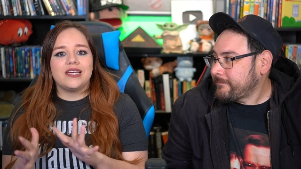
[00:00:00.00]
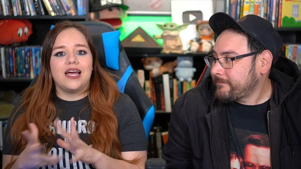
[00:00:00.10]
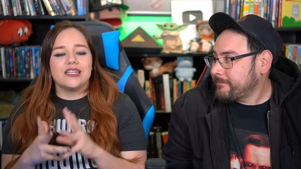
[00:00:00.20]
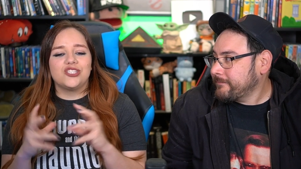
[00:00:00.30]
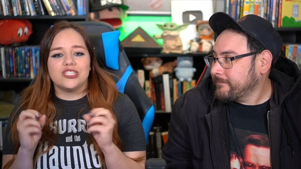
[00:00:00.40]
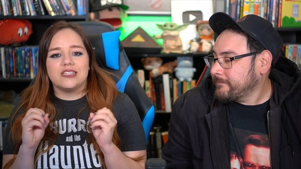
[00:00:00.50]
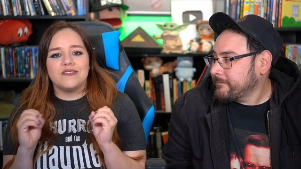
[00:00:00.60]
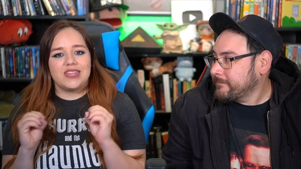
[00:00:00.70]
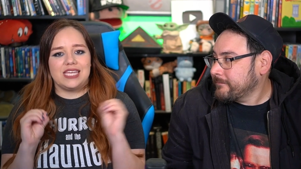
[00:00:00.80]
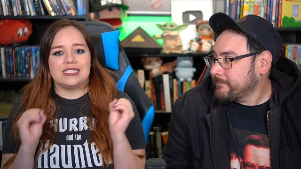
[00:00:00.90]
Speaker 1: it. I just
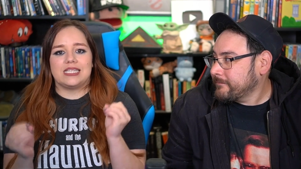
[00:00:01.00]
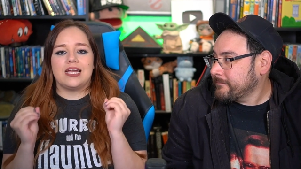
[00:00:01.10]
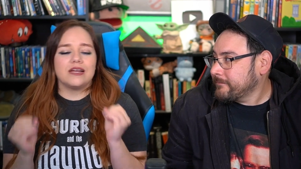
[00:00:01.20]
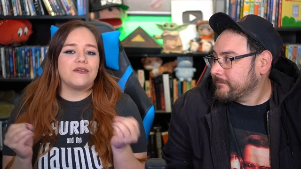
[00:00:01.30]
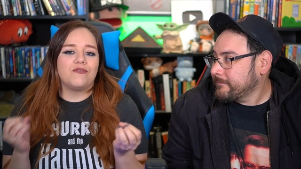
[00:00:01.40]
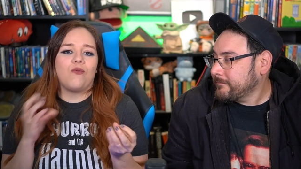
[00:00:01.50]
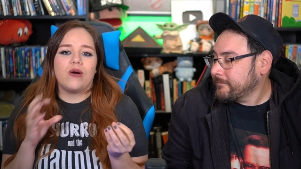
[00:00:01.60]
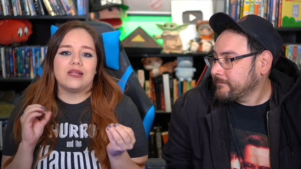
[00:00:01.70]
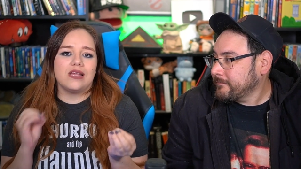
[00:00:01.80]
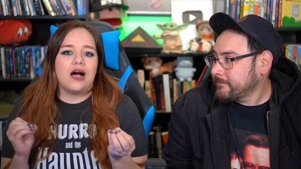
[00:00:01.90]
love the aesthetic of
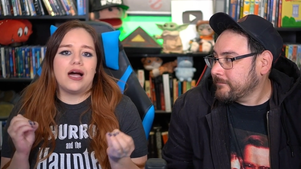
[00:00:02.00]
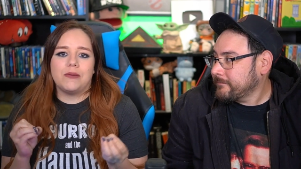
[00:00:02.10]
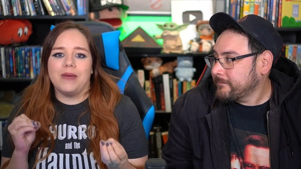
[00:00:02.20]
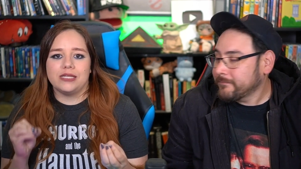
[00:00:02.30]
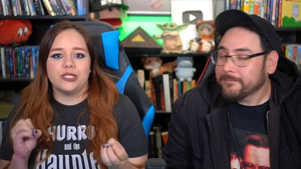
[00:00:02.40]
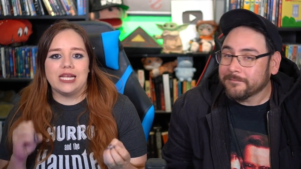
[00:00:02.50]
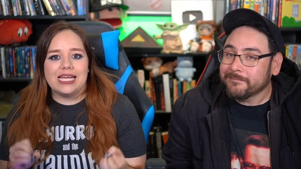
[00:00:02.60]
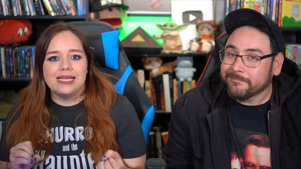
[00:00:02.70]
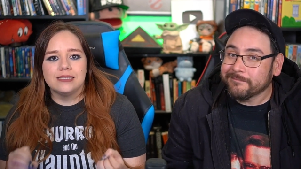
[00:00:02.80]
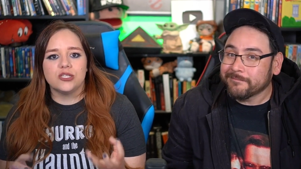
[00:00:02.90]
what the Haunted Mansion
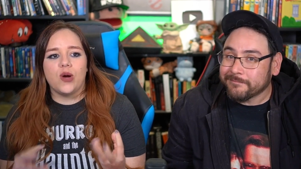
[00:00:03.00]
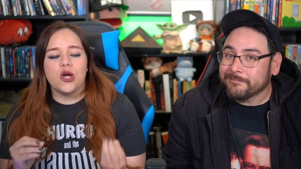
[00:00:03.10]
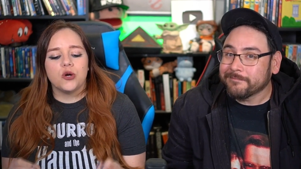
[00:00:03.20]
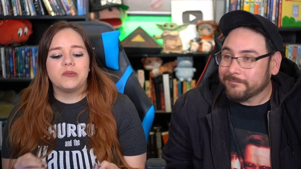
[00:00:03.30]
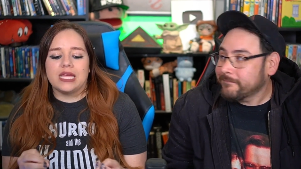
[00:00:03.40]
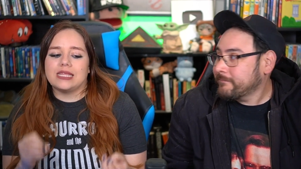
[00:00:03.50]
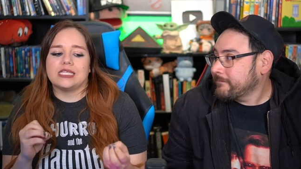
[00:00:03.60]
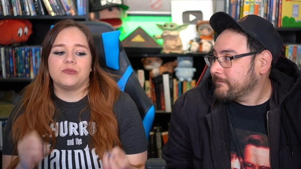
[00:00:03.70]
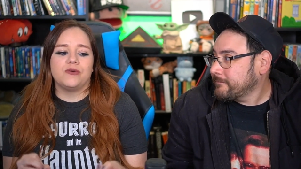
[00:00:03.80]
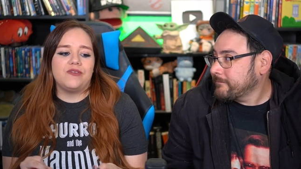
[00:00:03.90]
is. So I hope that
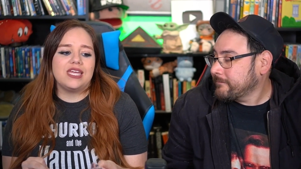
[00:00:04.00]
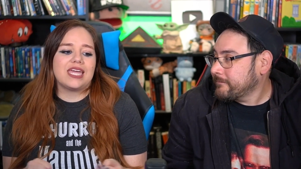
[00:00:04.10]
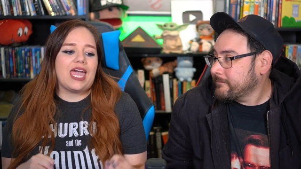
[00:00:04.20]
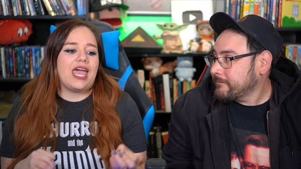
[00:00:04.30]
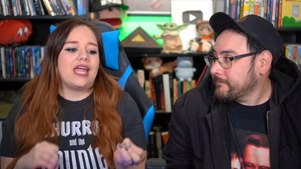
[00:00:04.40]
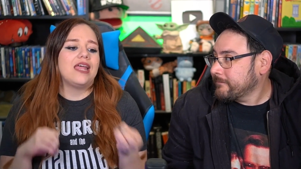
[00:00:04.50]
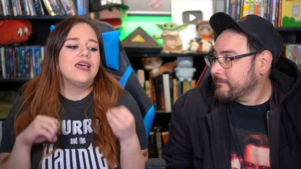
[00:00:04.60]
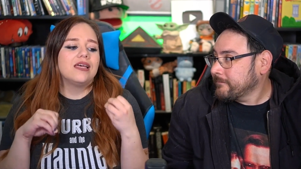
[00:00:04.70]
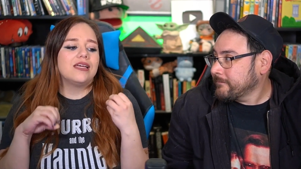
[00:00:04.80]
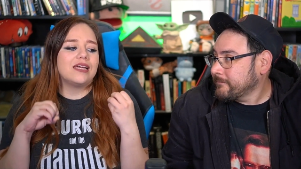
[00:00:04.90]
this movie can
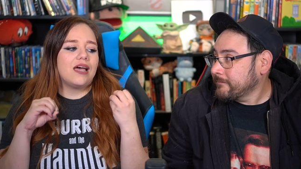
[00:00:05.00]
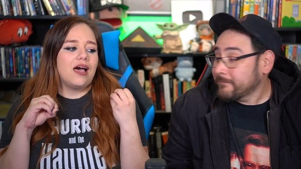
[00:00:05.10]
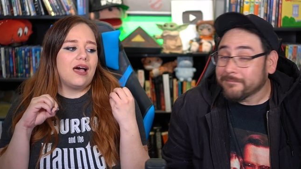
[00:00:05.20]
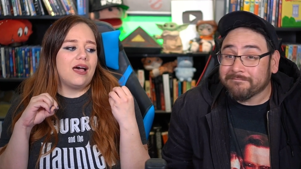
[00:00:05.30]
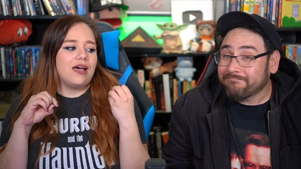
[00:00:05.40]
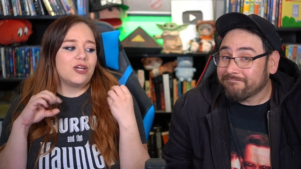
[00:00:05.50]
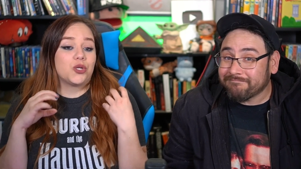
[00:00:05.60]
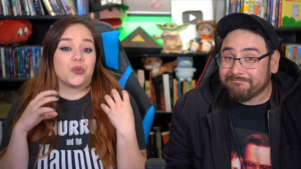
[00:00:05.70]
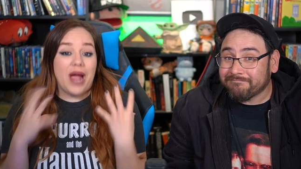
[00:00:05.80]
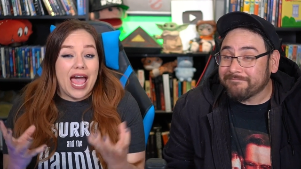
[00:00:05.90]
uh,
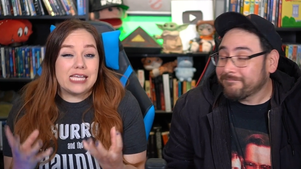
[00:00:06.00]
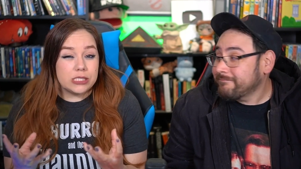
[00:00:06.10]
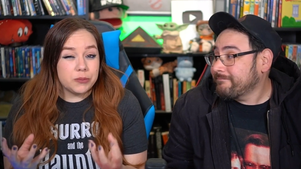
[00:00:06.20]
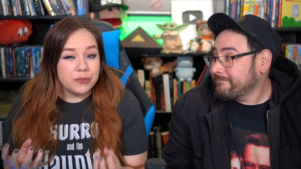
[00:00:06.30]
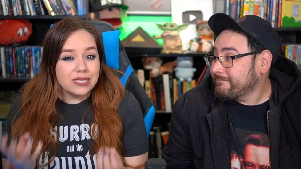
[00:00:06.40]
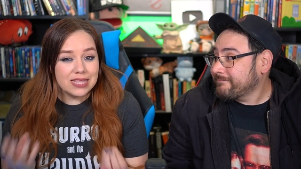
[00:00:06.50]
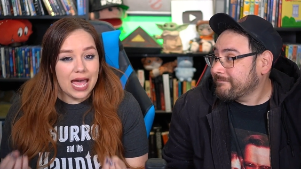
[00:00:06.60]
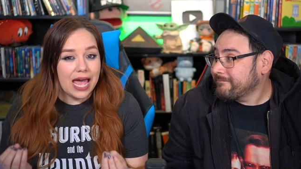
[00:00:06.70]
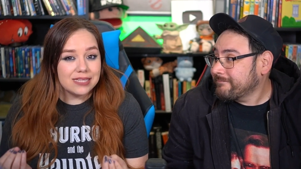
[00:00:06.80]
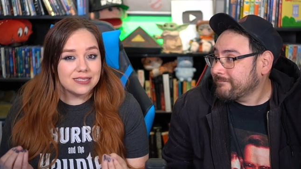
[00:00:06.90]
grasped
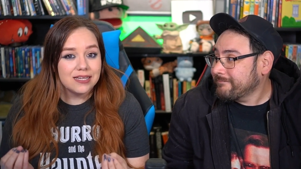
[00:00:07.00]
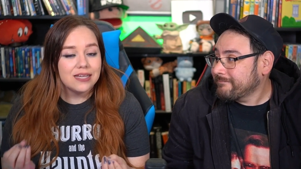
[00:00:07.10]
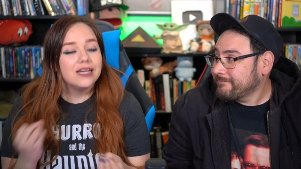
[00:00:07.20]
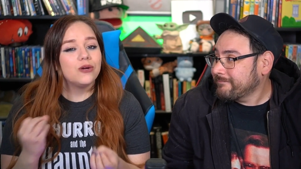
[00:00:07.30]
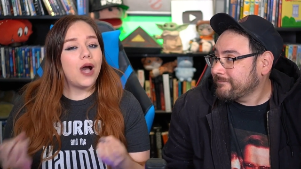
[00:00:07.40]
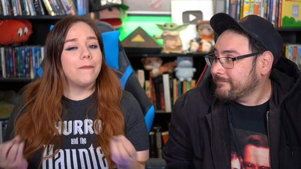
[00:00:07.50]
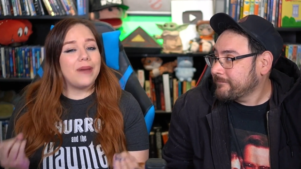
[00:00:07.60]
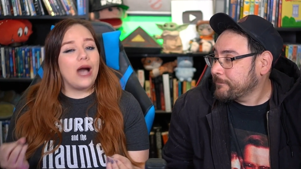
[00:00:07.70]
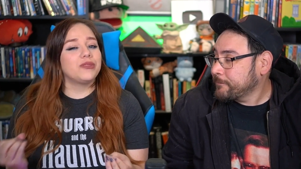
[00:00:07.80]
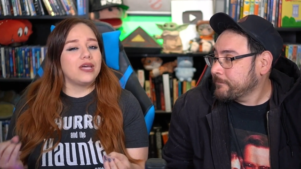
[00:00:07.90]
that
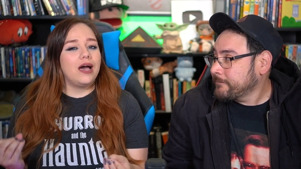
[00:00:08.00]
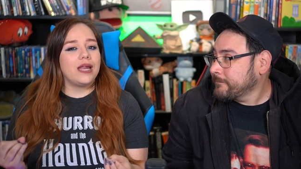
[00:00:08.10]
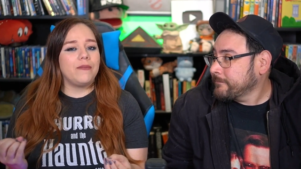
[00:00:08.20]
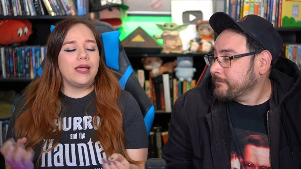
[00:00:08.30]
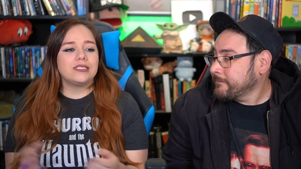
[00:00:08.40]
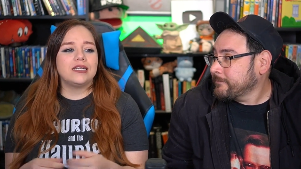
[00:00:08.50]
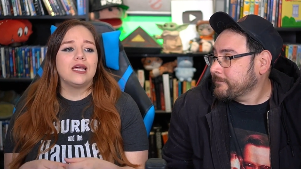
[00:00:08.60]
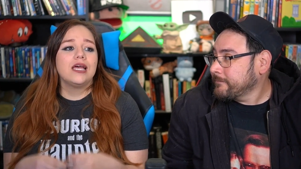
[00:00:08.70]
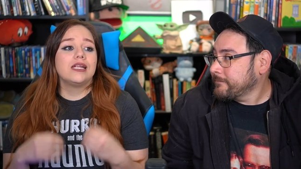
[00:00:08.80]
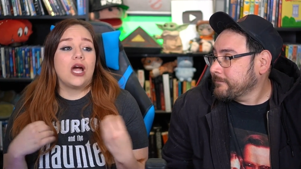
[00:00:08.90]
about the Haunted
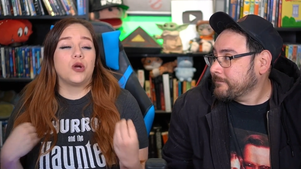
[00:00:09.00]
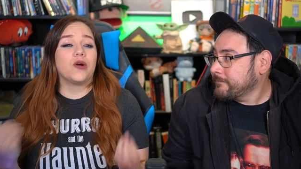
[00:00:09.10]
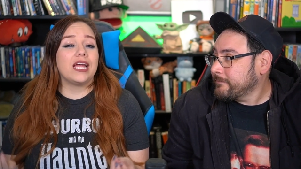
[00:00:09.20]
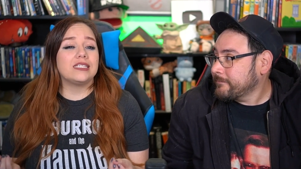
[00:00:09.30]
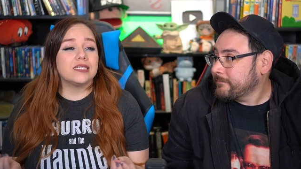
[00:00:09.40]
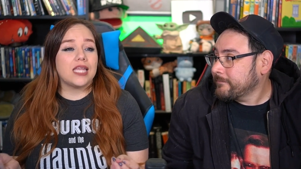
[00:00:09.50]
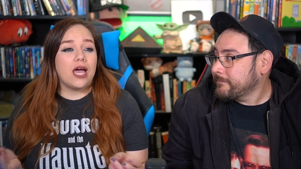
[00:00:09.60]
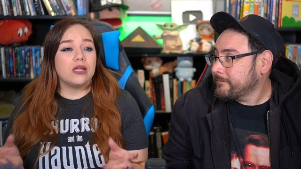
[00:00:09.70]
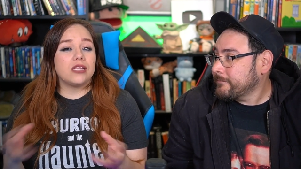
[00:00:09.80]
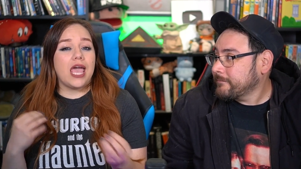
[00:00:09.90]
Mansion. Now, granted,
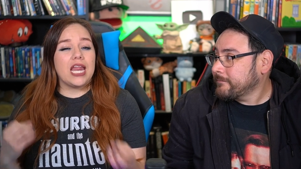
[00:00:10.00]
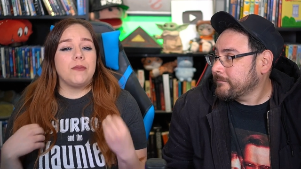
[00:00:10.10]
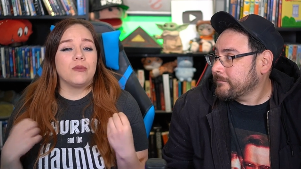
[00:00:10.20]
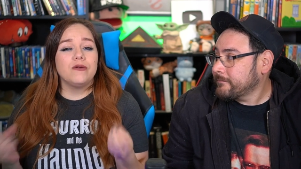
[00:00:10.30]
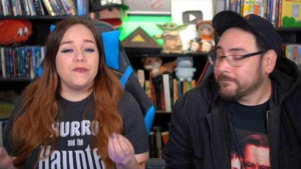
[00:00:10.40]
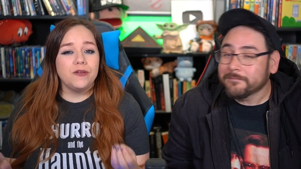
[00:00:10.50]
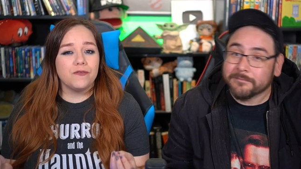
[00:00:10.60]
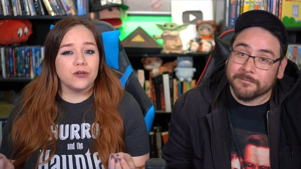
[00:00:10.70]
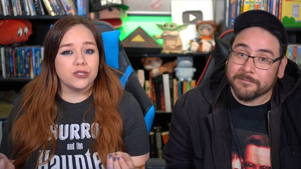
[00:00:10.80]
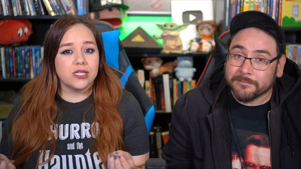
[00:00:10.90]
that Eddie Murphy
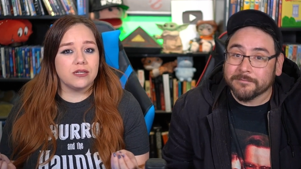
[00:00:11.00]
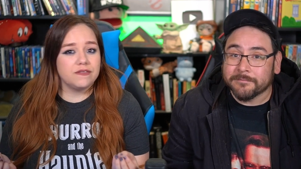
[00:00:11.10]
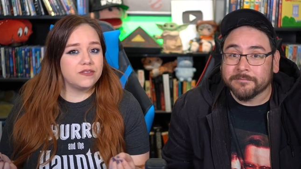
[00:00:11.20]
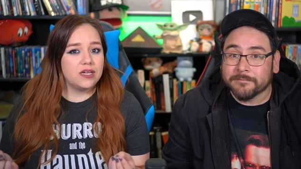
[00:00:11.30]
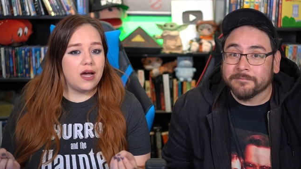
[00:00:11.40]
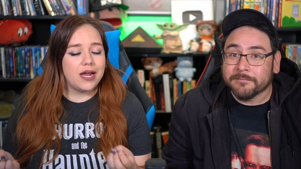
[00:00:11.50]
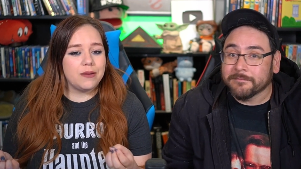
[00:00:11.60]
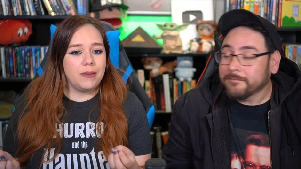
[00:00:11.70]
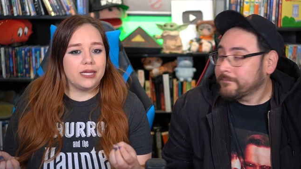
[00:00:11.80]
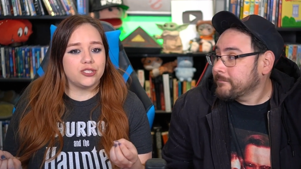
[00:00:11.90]
version of the
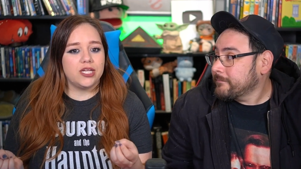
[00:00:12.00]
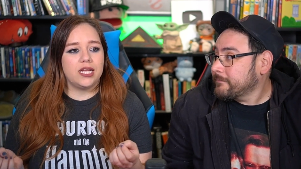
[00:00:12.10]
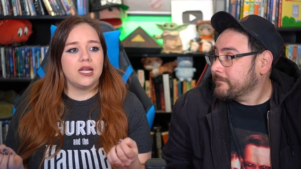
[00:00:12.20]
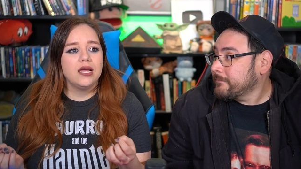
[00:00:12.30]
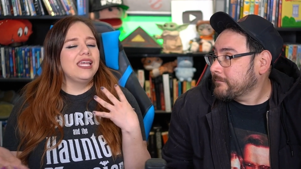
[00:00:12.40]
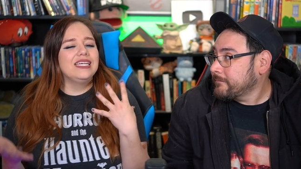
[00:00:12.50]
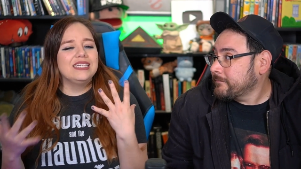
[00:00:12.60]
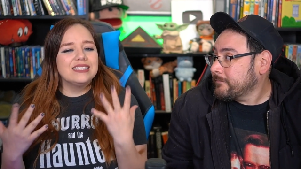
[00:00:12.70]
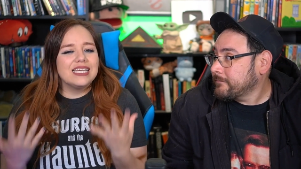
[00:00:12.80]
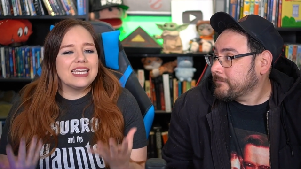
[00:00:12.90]
Haunted Mansion
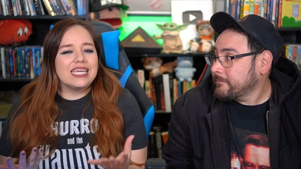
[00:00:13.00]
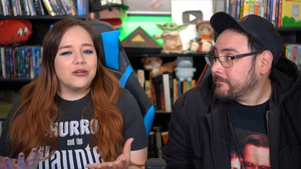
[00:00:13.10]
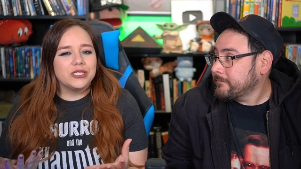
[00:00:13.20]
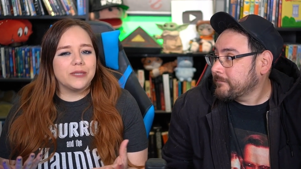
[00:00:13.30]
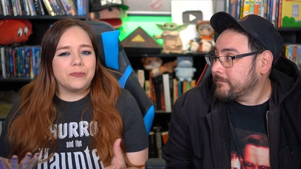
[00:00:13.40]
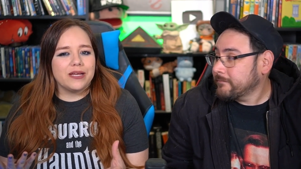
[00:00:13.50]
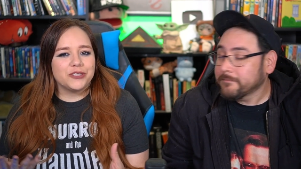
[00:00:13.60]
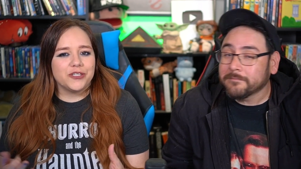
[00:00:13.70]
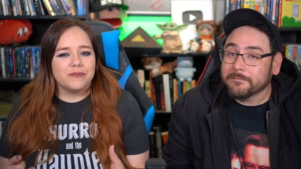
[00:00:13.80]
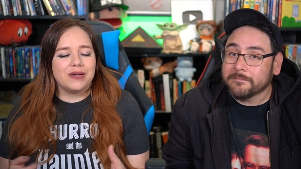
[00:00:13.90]
is a guilty
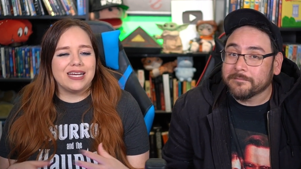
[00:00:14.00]
pleasure of